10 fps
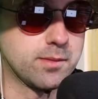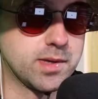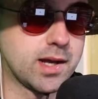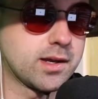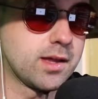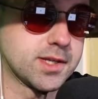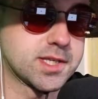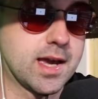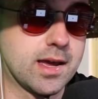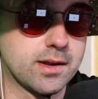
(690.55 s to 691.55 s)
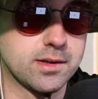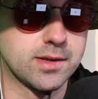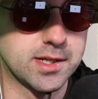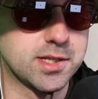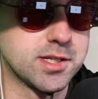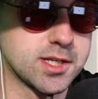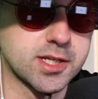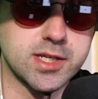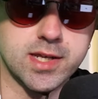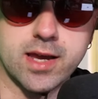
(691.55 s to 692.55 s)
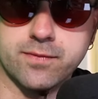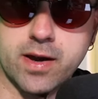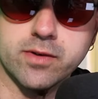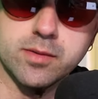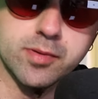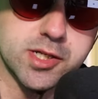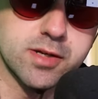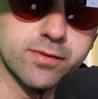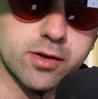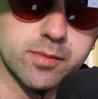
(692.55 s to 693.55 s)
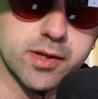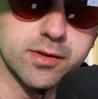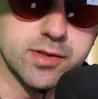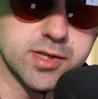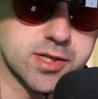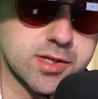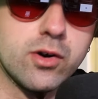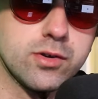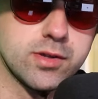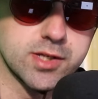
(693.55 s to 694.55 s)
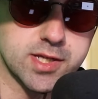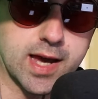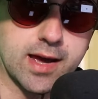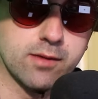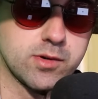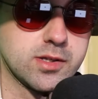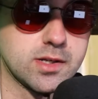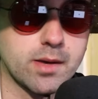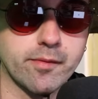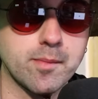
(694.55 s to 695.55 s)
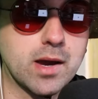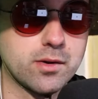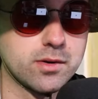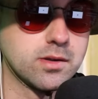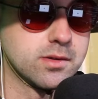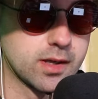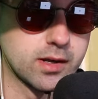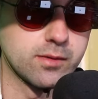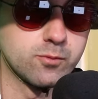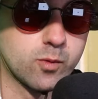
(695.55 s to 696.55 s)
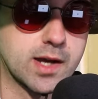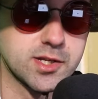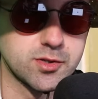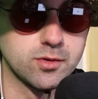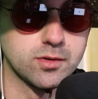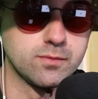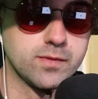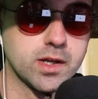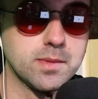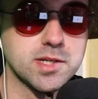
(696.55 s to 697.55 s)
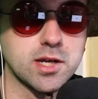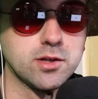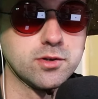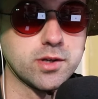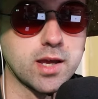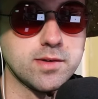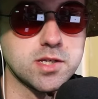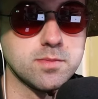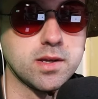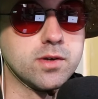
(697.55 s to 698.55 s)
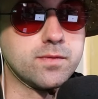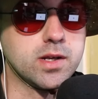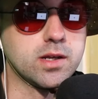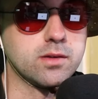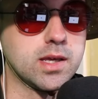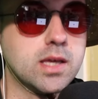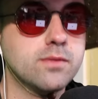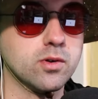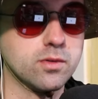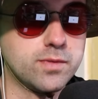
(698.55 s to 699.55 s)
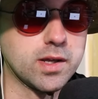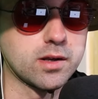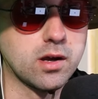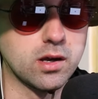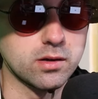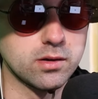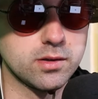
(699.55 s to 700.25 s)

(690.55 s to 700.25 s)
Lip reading: I mean, I got this hat in 1968, 500 plus confirmed kills. Earned this hat. I went to the top of a mountain and a wise old Vietnamese elder gave it to me for defeating the evil Viet Cong.